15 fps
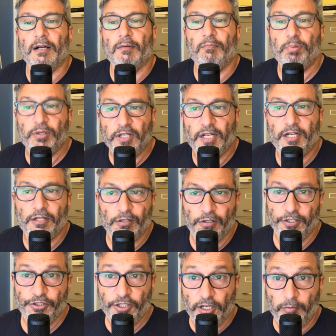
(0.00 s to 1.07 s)
political
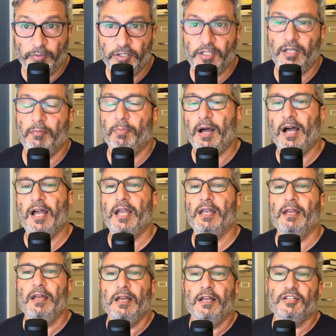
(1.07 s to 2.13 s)
legitimacy
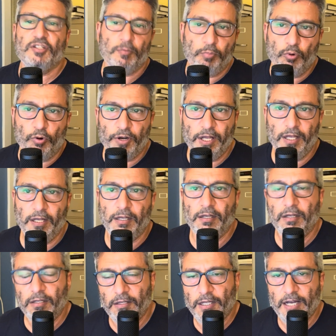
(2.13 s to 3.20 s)
by
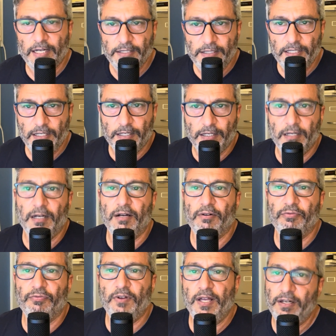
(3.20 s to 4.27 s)
supporting the idea
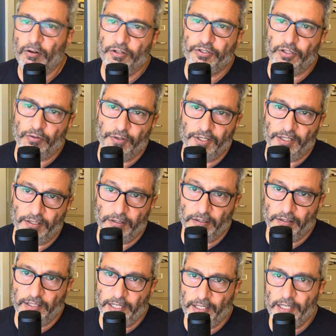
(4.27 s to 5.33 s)
of, and also in the
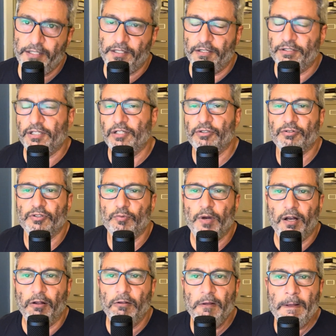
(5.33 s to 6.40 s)
late 18th century as
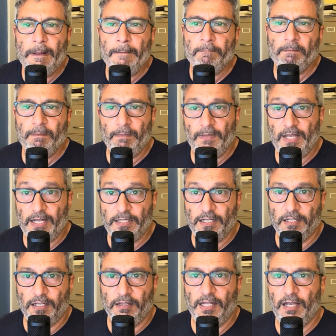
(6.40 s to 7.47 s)
well, the idea
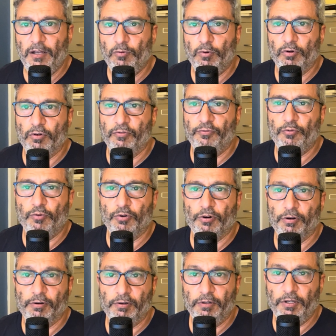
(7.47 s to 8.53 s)
that they were
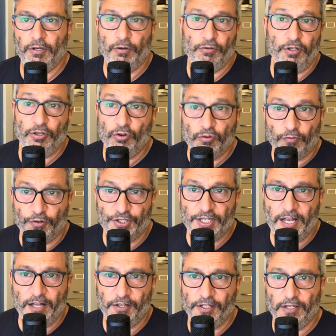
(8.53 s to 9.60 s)
for the
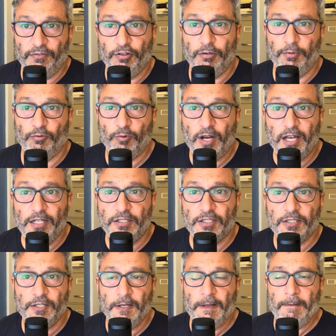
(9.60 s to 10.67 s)
universality of human
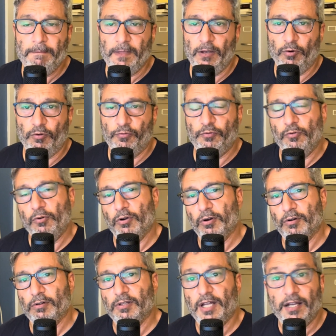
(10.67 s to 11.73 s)
rights. They were
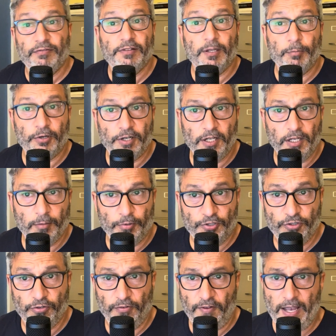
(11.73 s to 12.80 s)
for life, liberty, and the
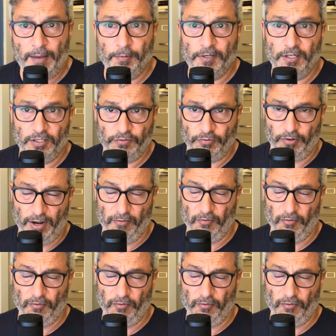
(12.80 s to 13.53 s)
pursuit of happiness for